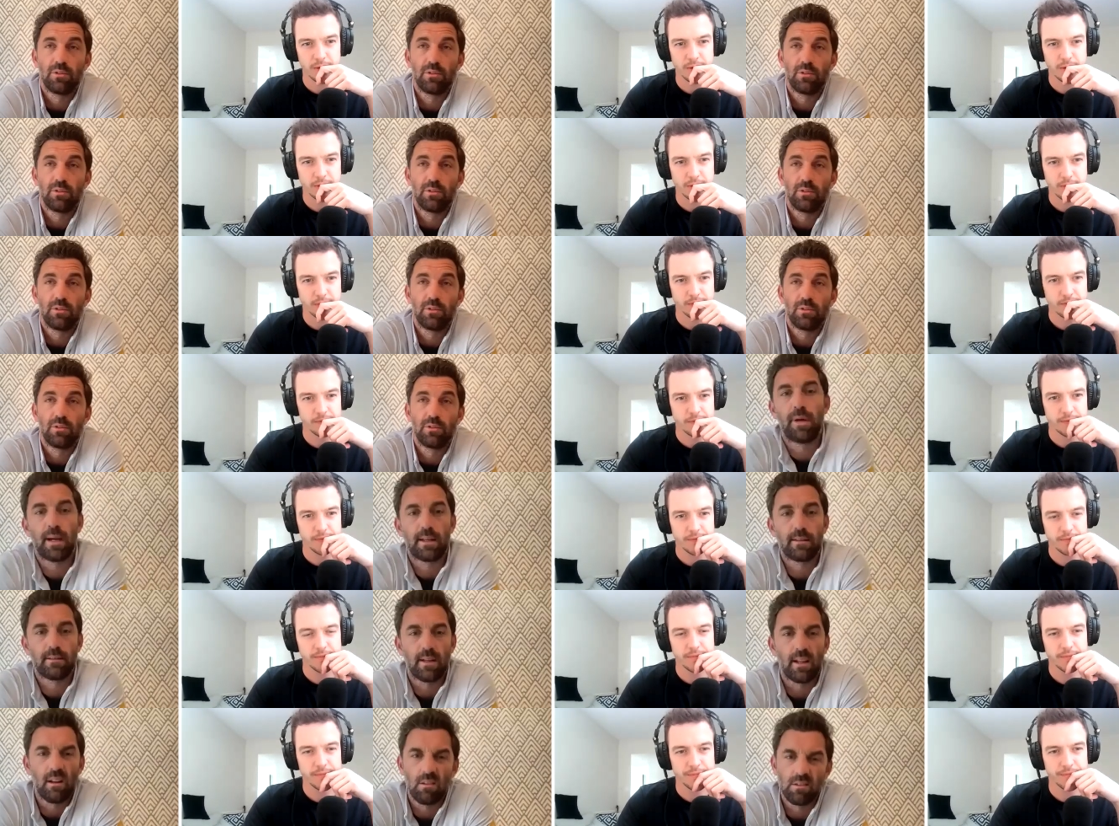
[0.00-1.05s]
Speaker 1: didn't get picked.
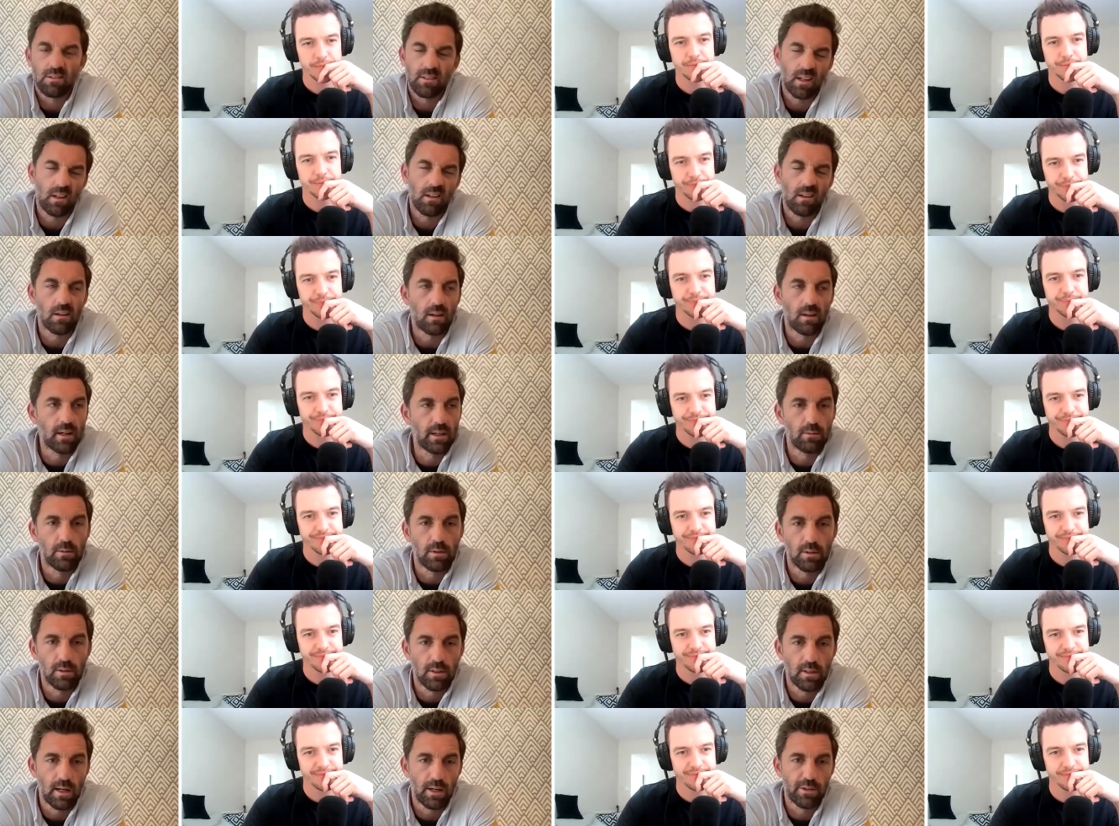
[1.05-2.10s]
Then I was like, all right,
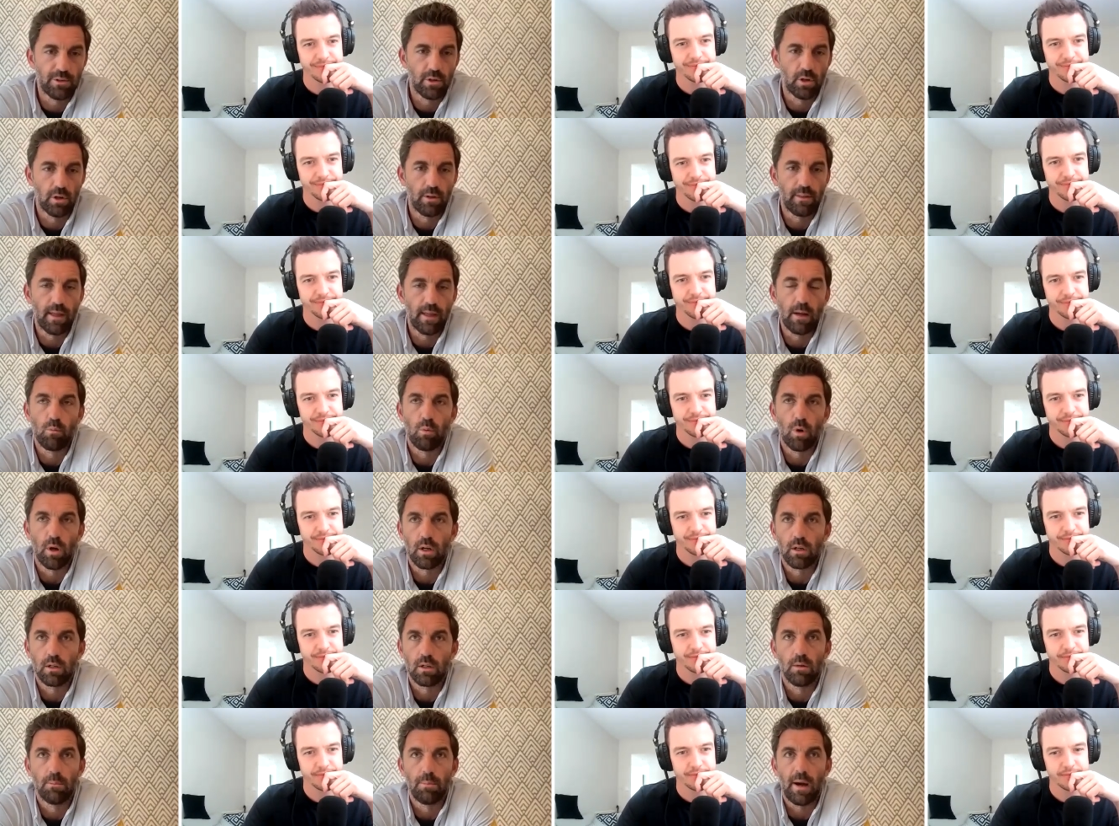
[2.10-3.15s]
well, I don't then want to
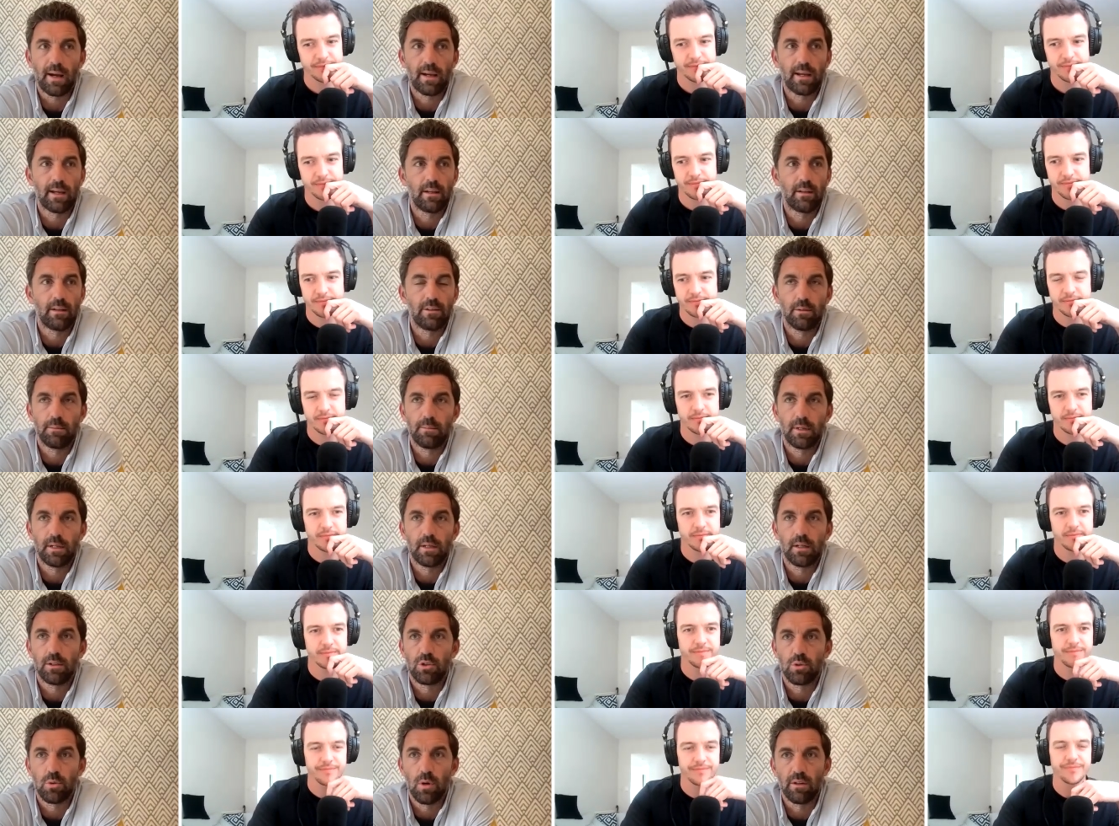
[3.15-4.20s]
go back in to be a
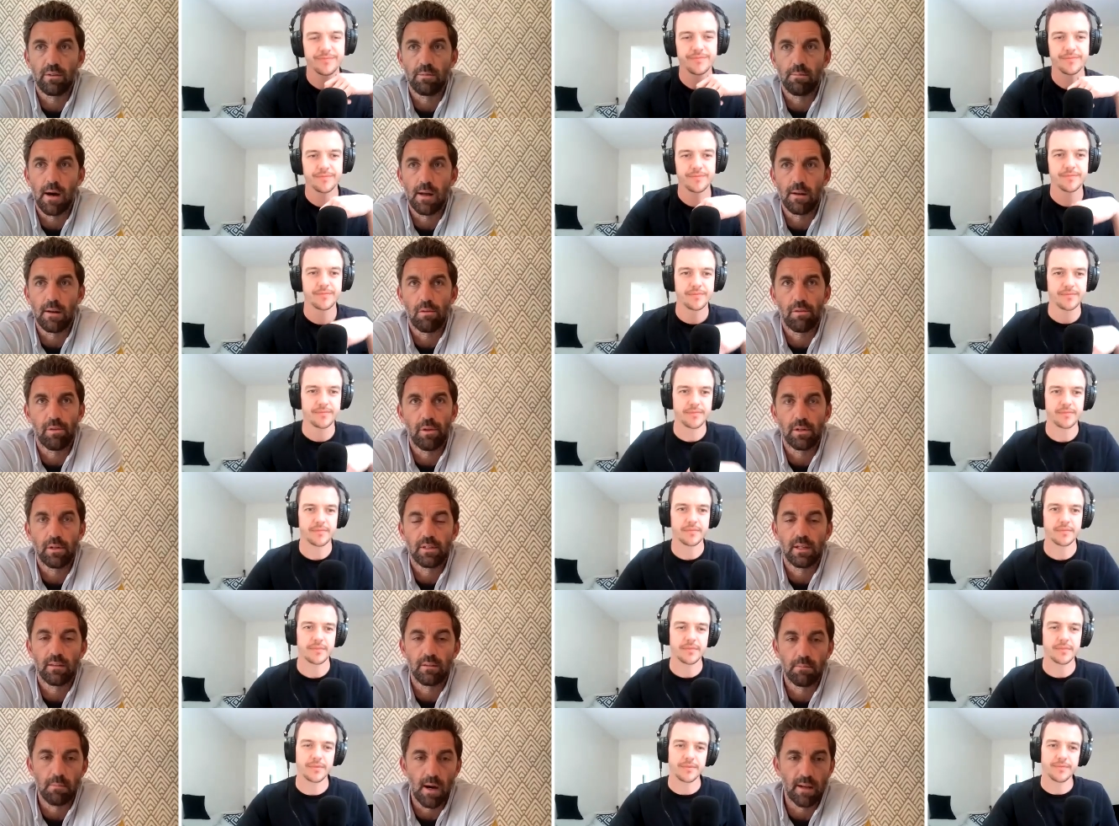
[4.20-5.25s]
12th man or 13th
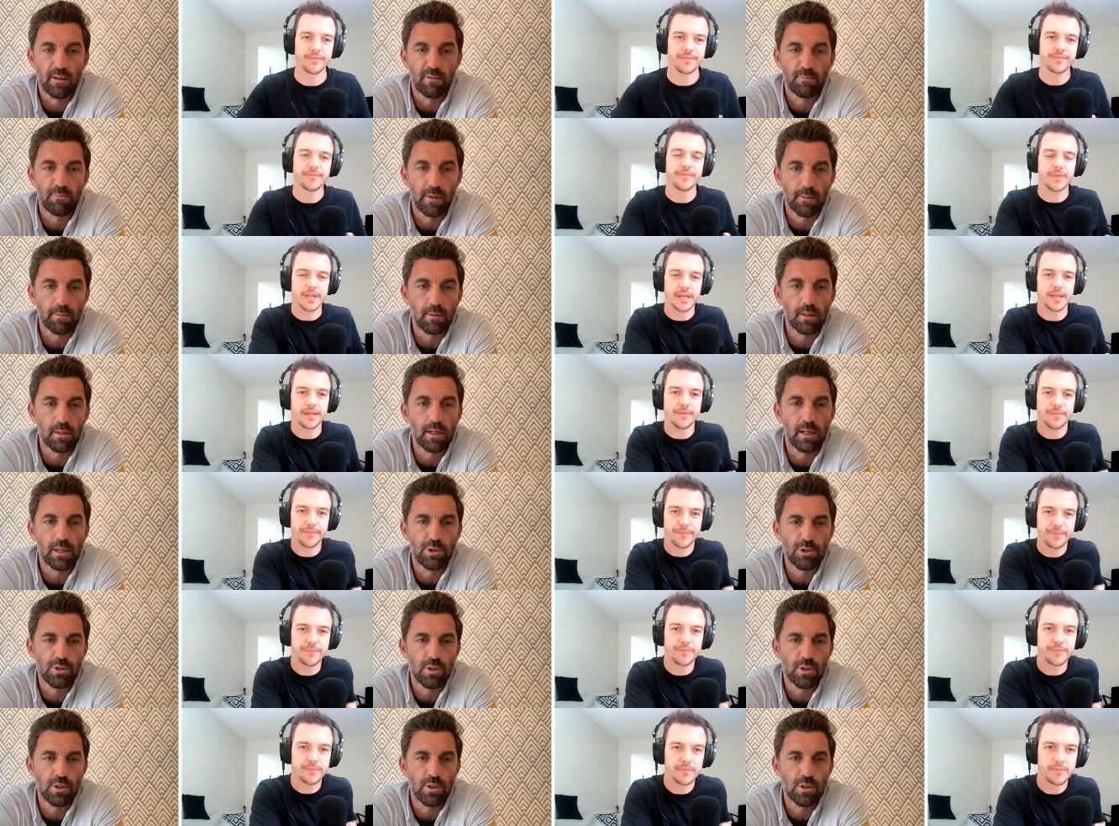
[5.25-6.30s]
man if people yeah.
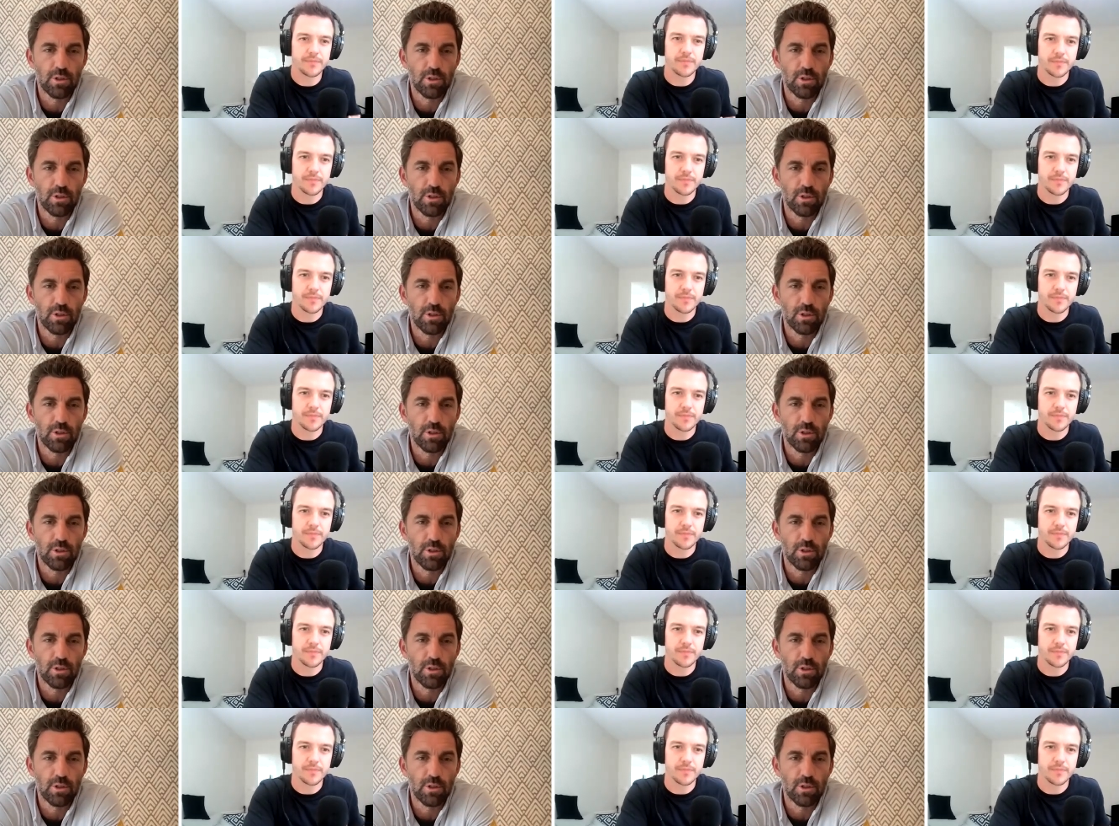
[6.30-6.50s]
injured.